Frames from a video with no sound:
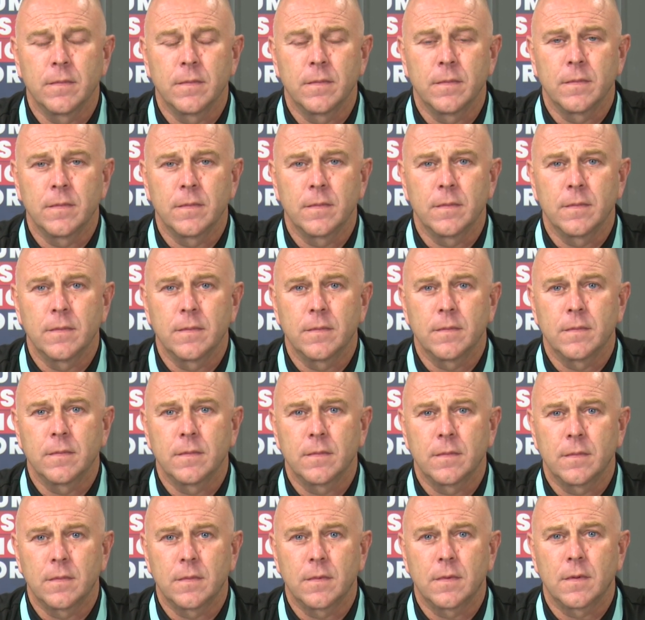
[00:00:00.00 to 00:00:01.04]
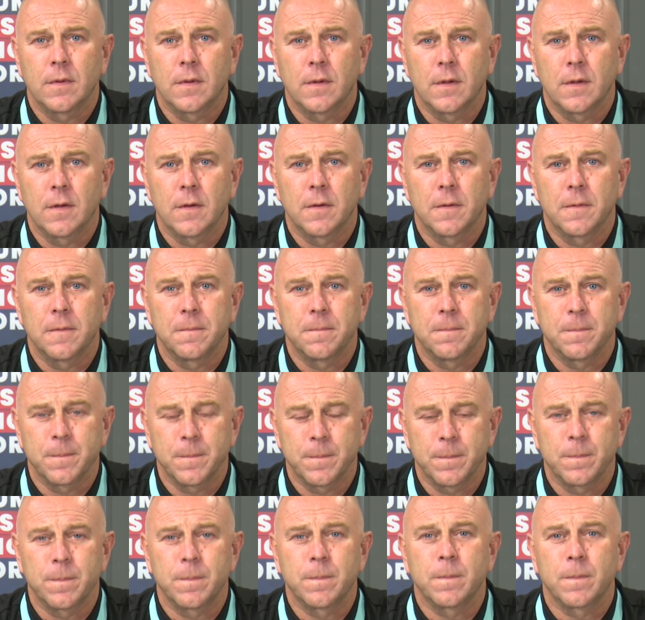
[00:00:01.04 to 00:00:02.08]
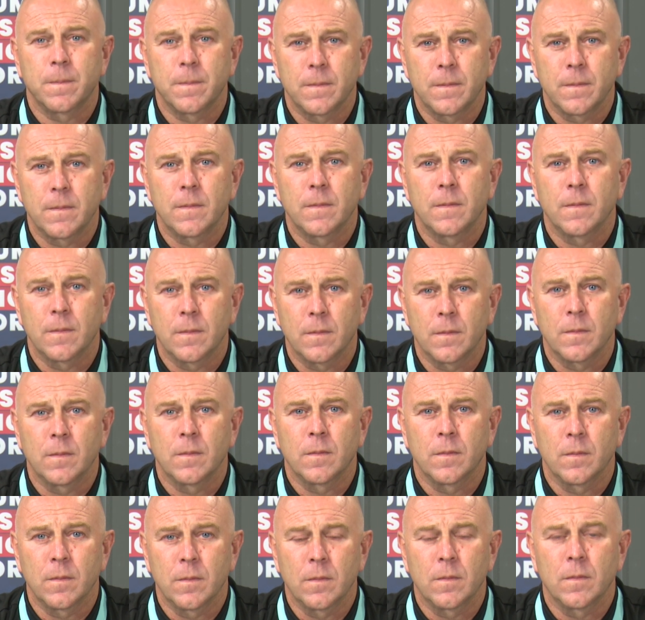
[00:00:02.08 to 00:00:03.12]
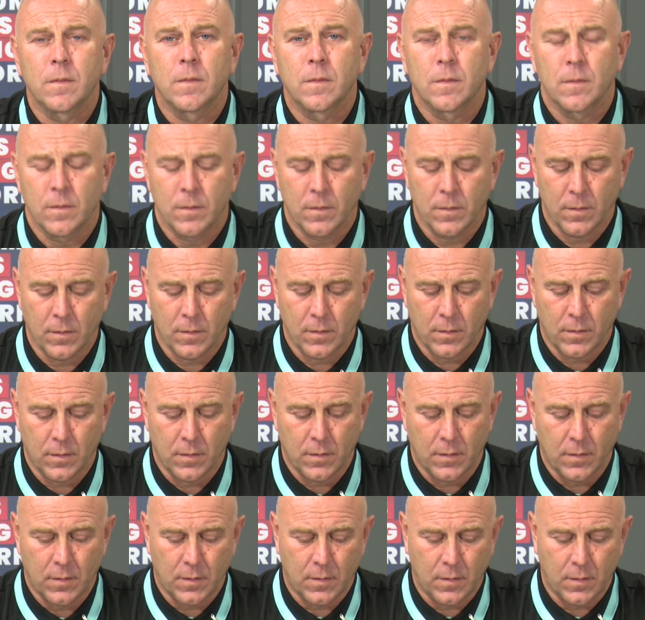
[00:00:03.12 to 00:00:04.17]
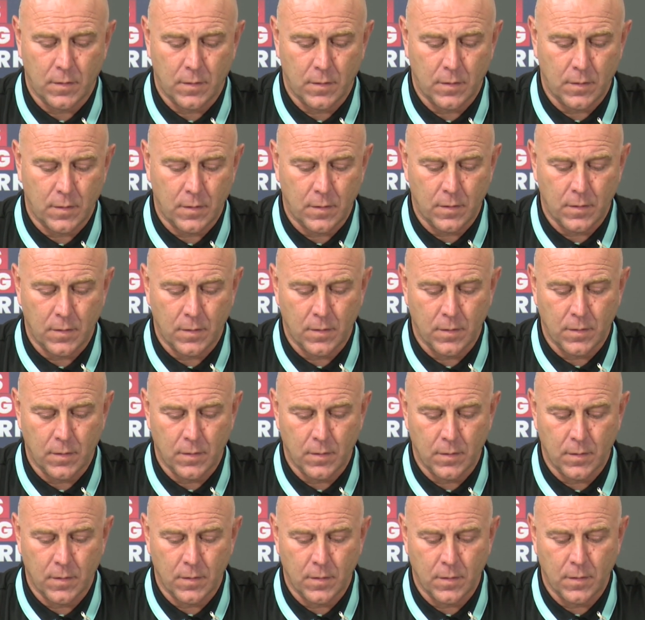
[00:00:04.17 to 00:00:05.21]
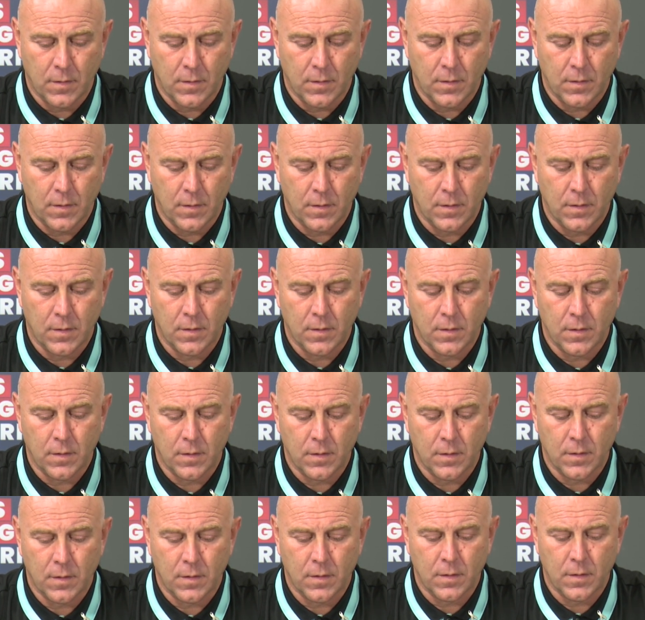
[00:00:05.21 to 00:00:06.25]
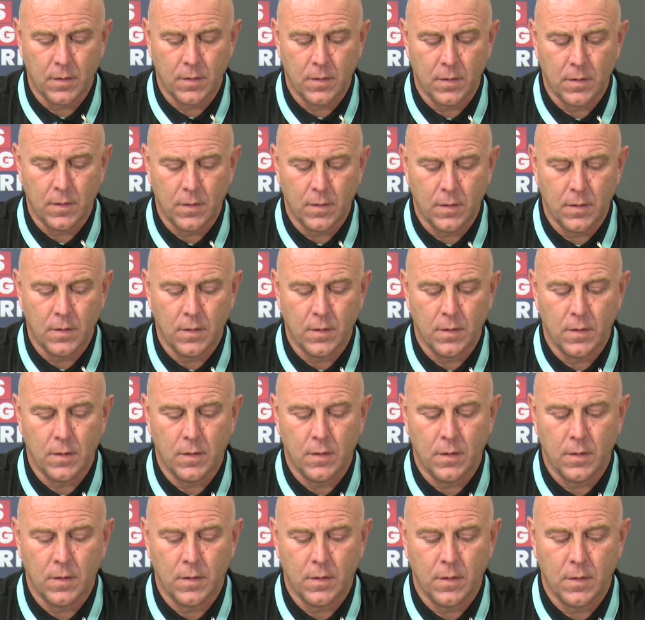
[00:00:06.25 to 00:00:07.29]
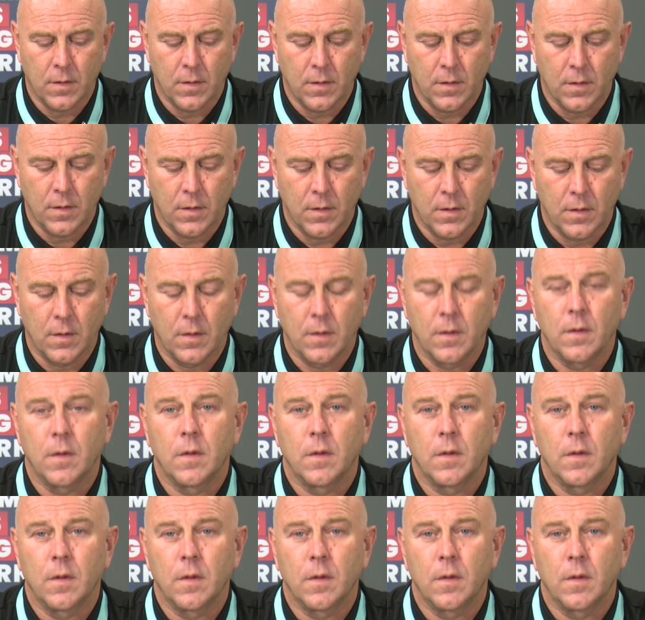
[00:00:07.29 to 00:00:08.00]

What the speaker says: No words are spoken by the person on screen.